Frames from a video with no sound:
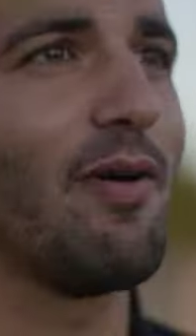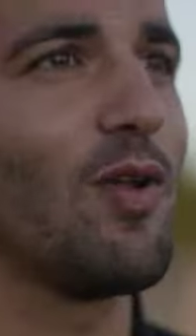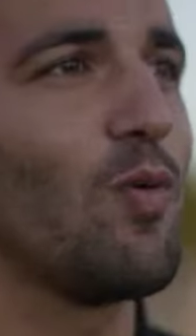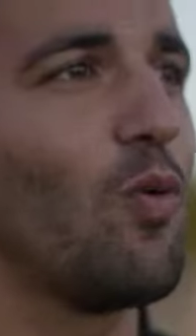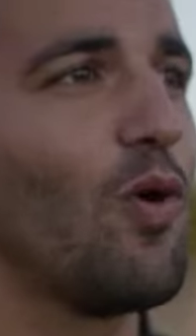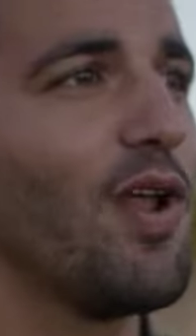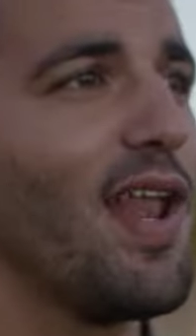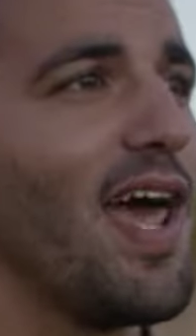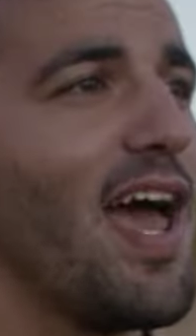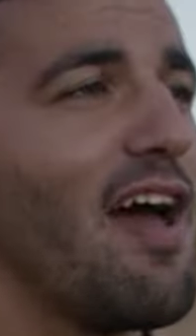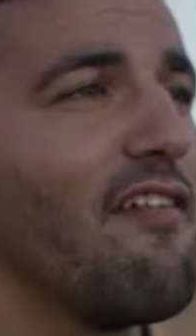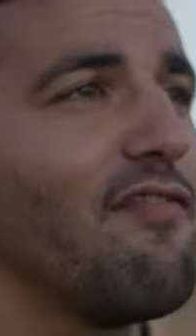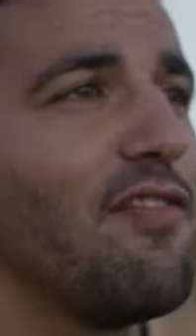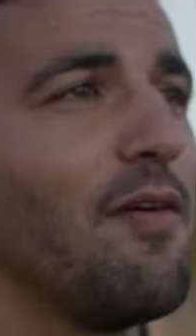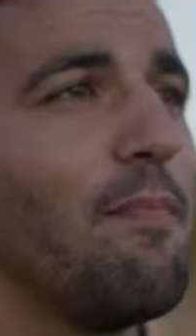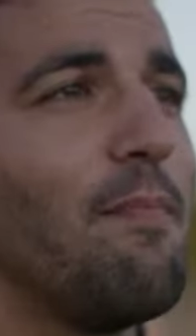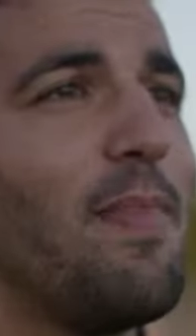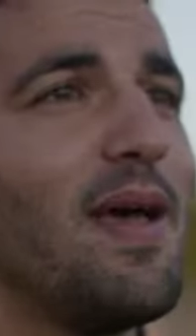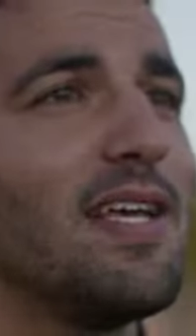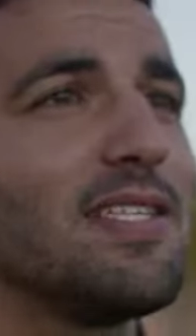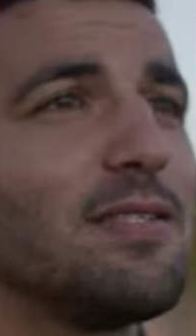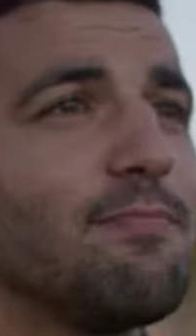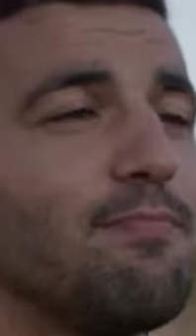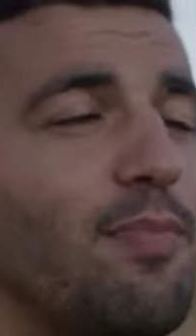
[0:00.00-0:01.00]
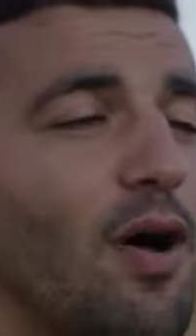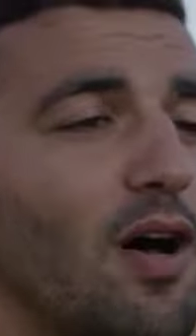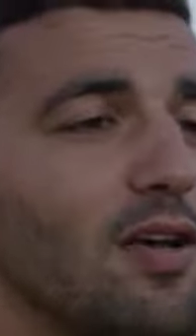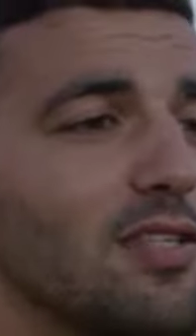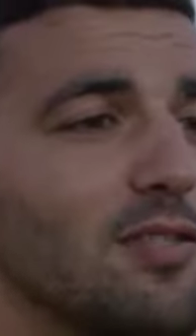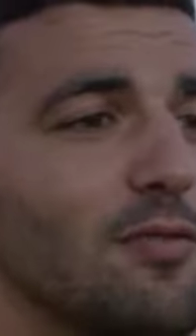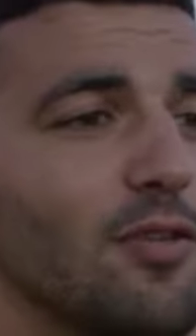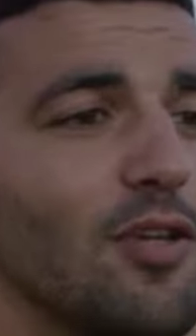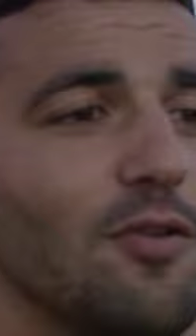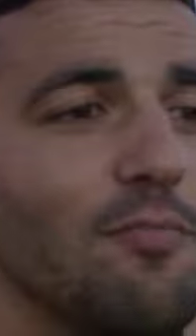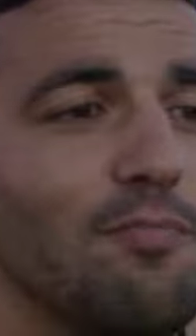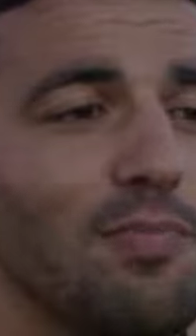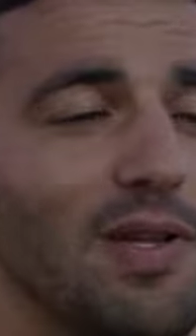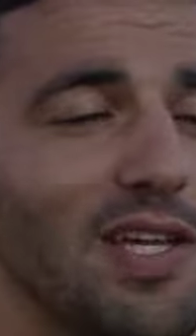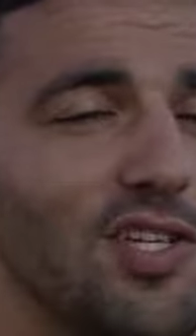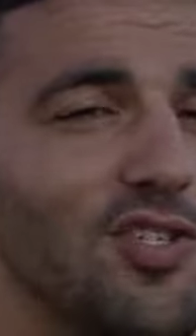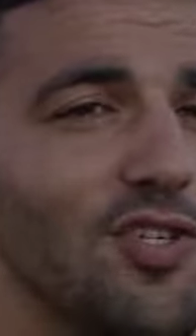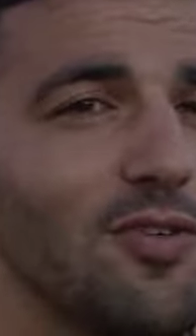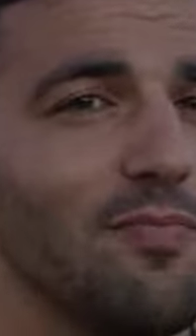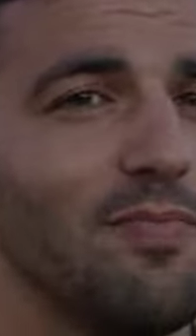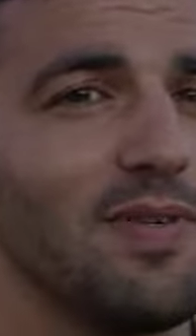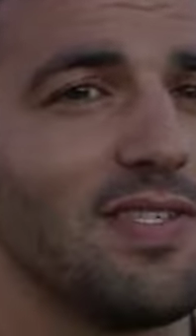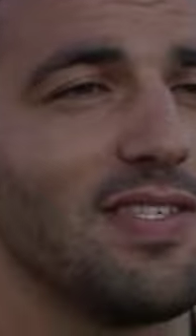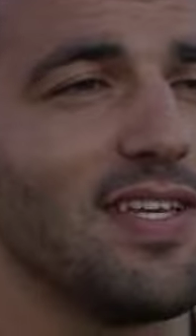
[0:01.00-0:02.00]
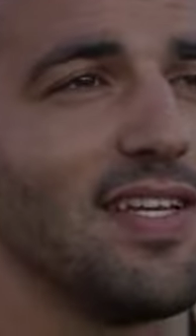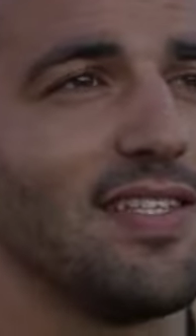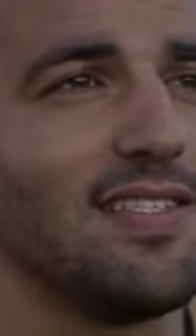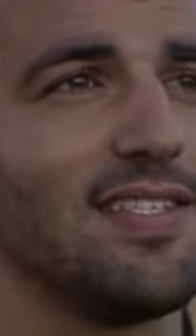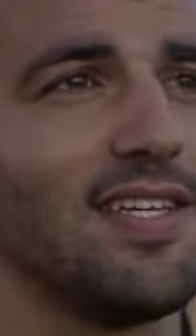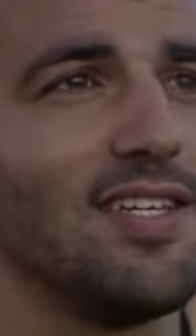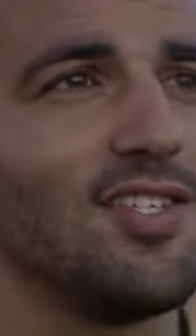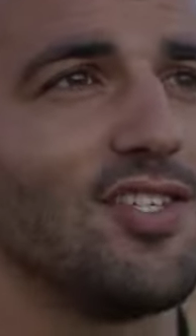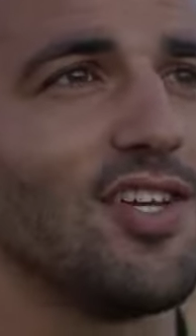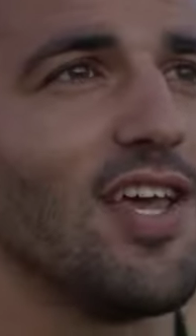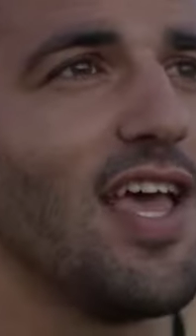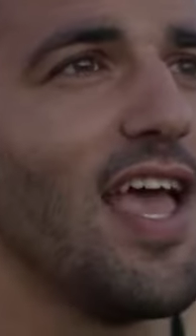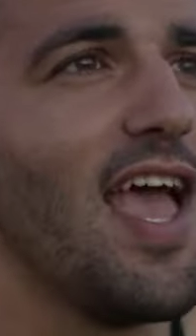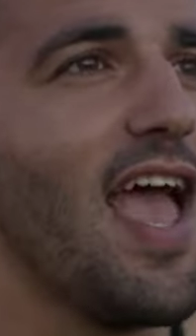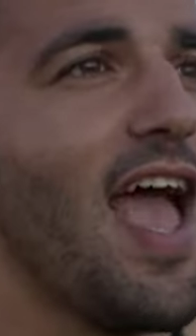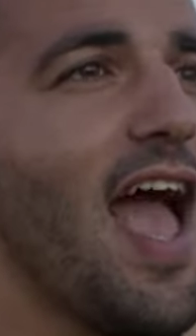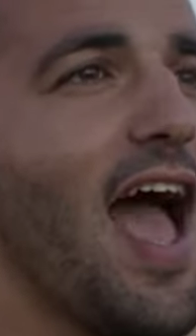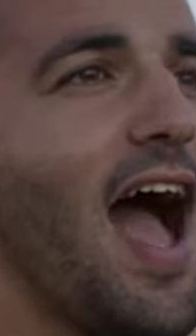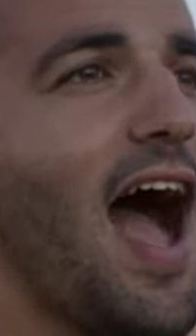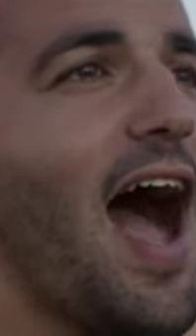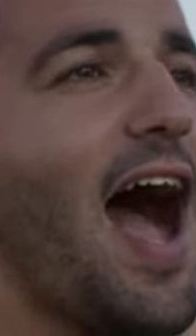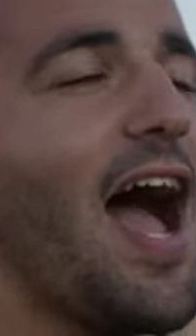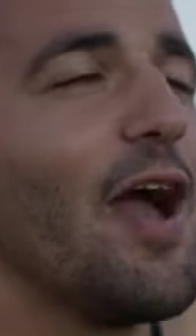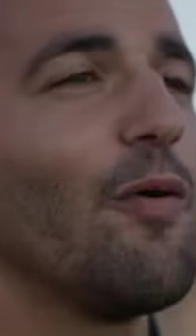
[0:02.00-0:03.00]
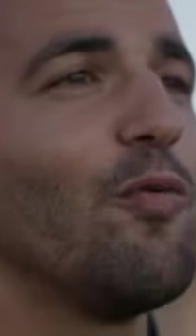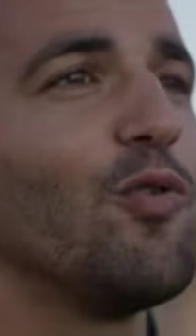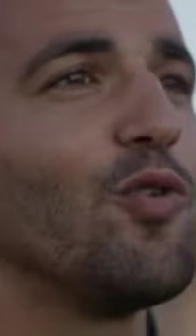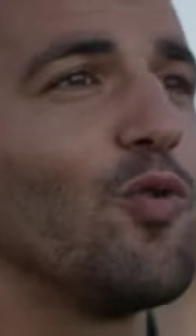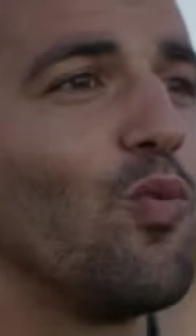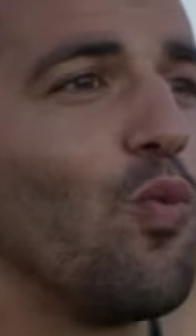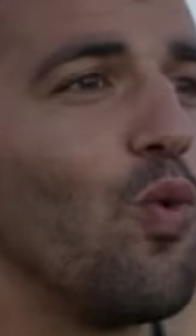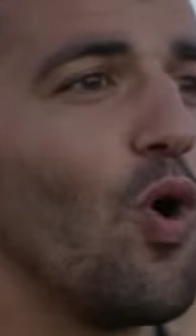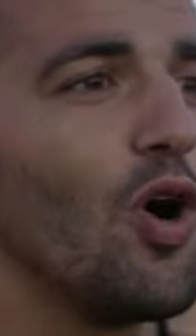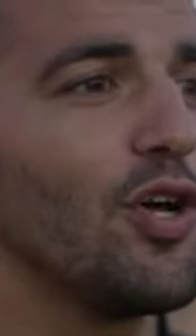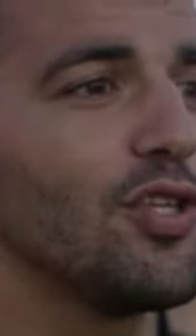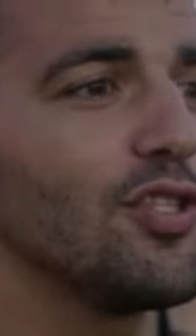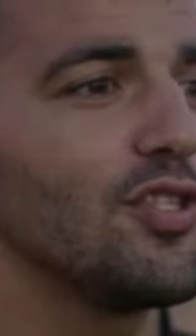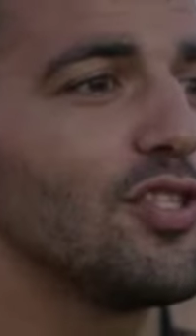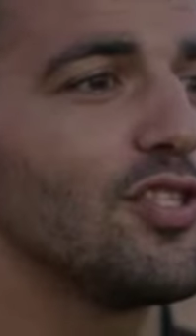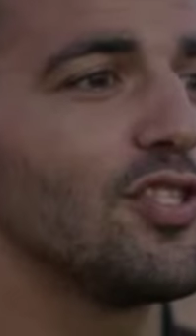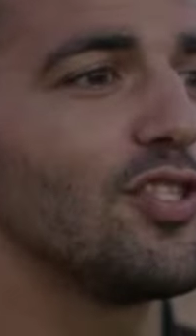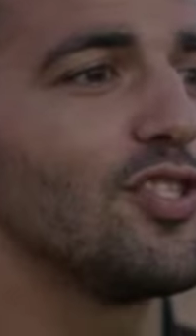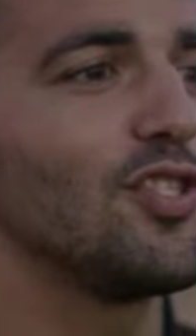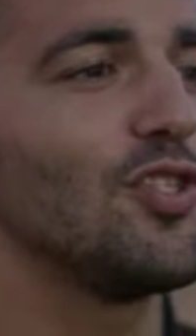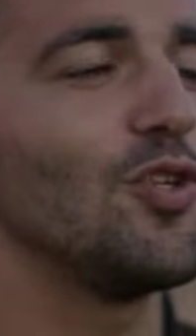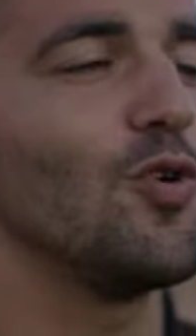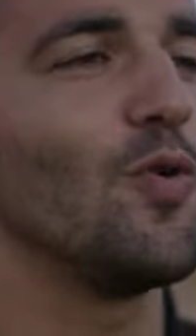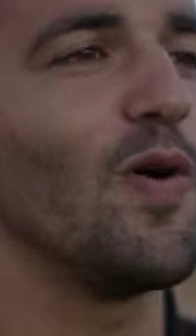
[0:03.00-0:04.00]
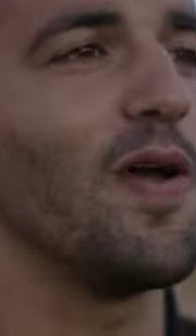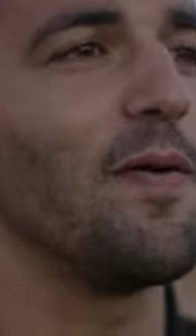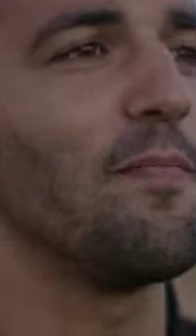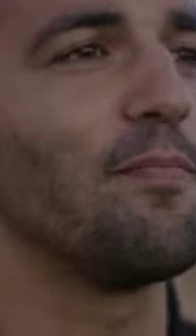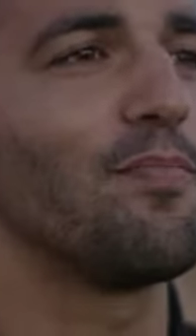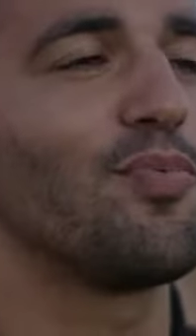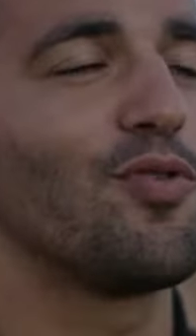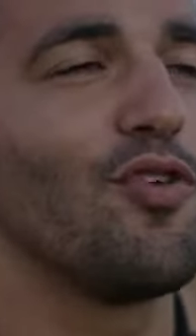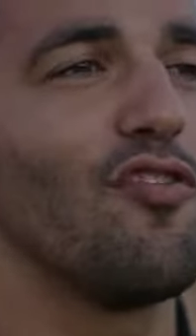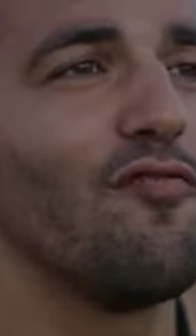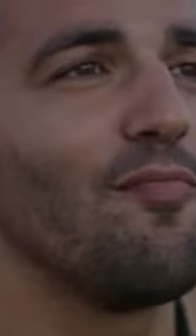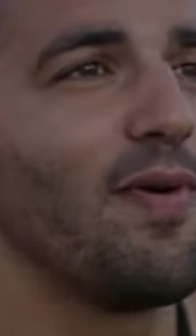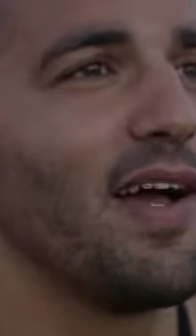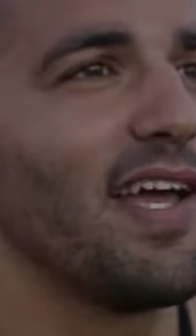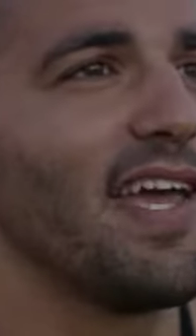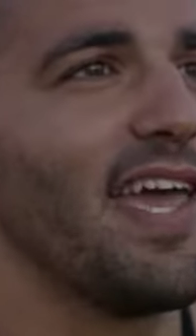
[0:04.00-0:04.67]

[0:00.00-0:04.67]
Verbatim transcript: I'd want to have the best pass completion percentage. I would want to improve my